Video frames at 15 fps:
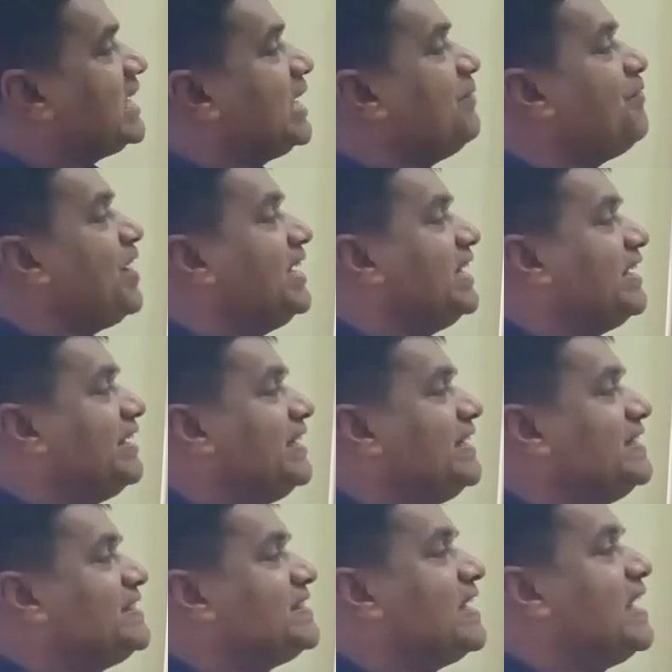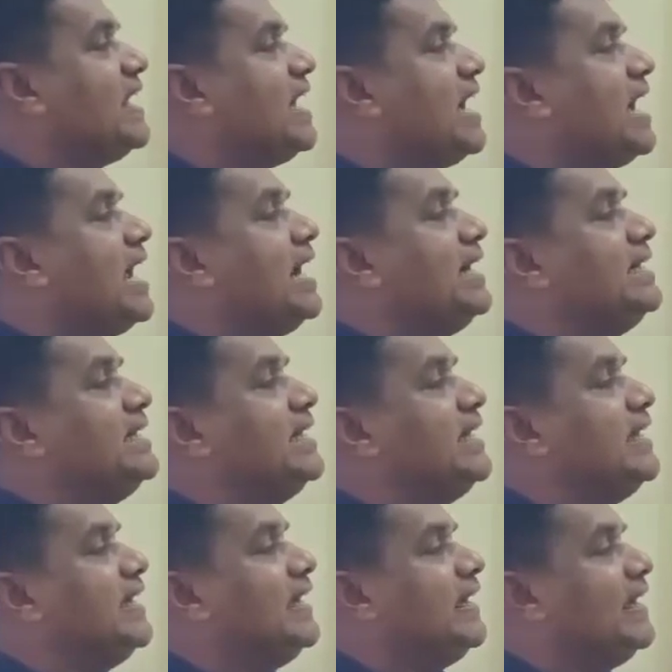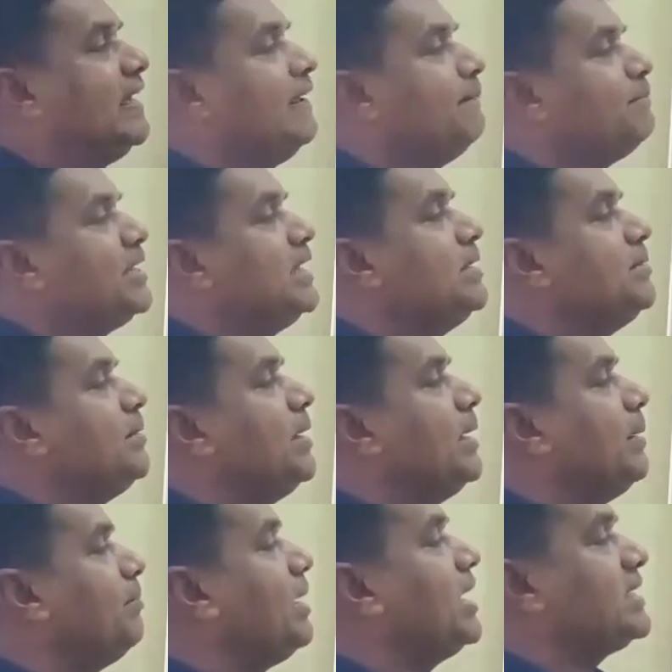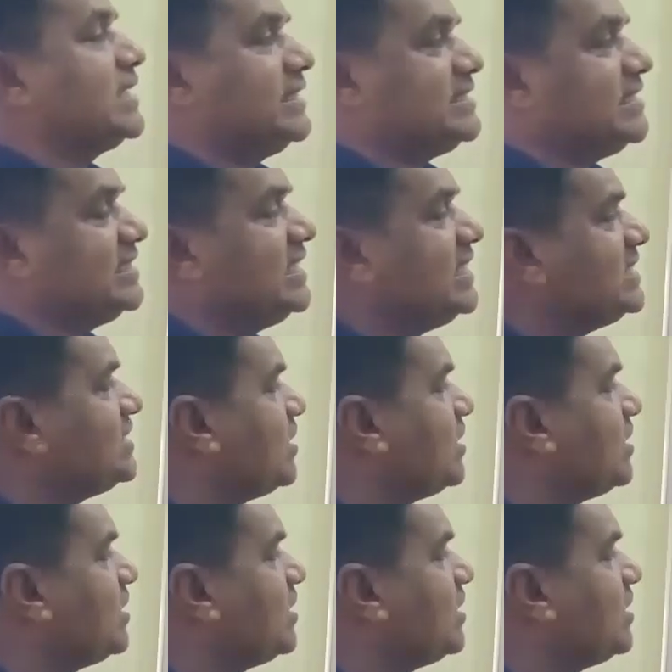refineries and in markets, these